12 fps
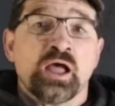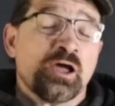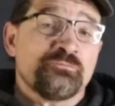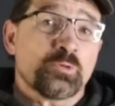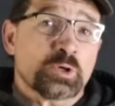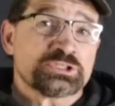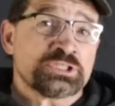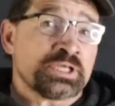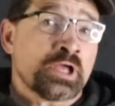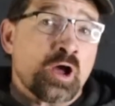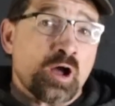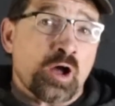
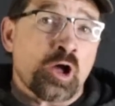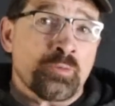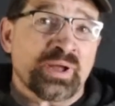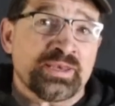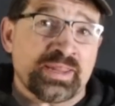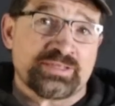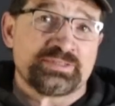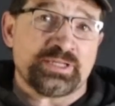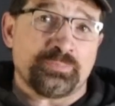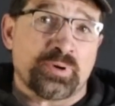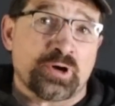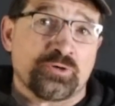Unfortunately, all my
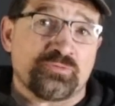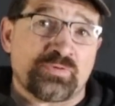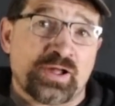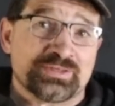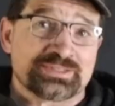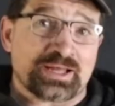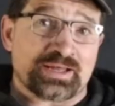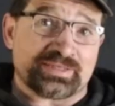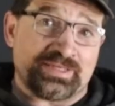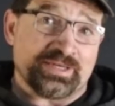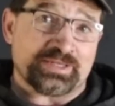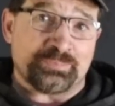nested part files got
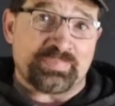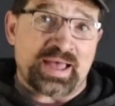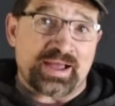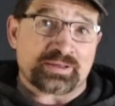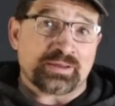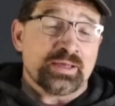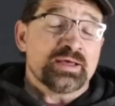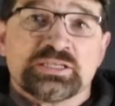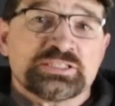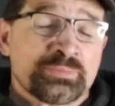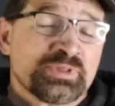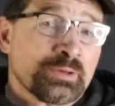kicked back.
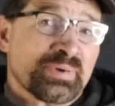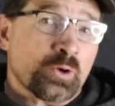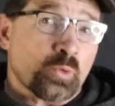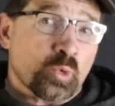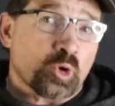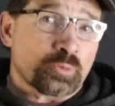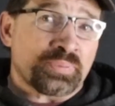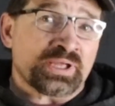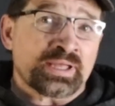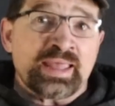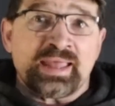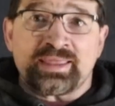Something about
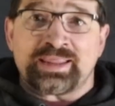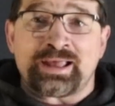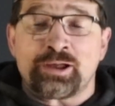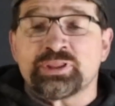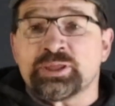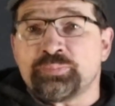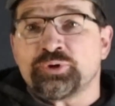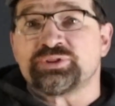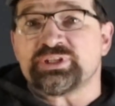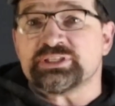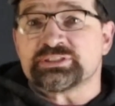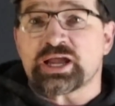warping and how they put
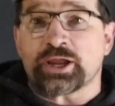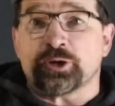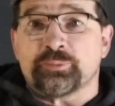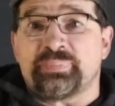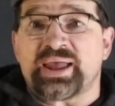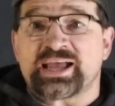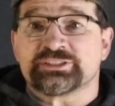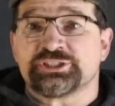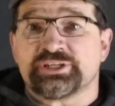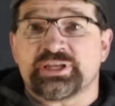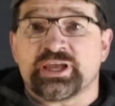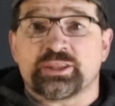the entire
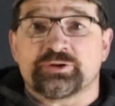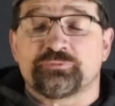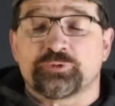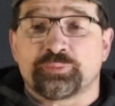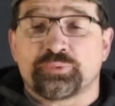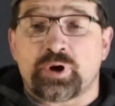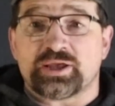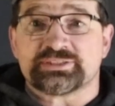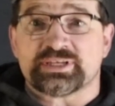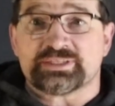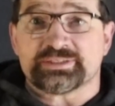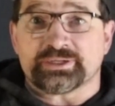batch together for
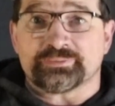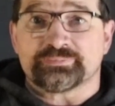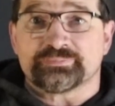processing.